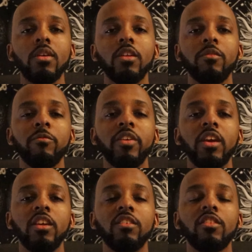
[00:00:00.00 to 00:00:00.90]

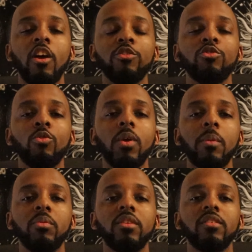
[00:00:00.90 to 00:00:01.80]
Venus also
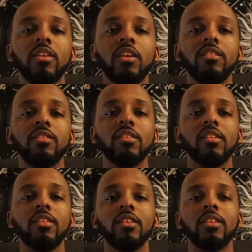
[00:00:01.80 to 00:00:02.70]
represents
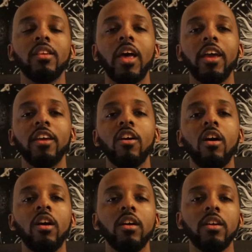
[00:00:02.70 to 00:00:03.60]
like
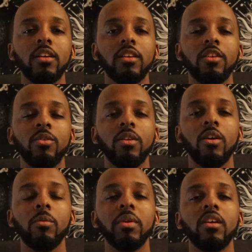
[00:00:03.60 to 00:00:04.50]
art, you
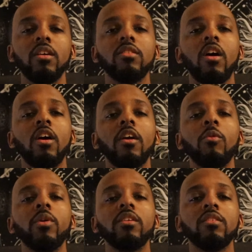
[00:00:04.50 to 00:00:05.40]
know, because
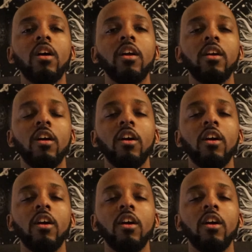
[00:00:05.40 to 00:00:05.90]
art, what is art?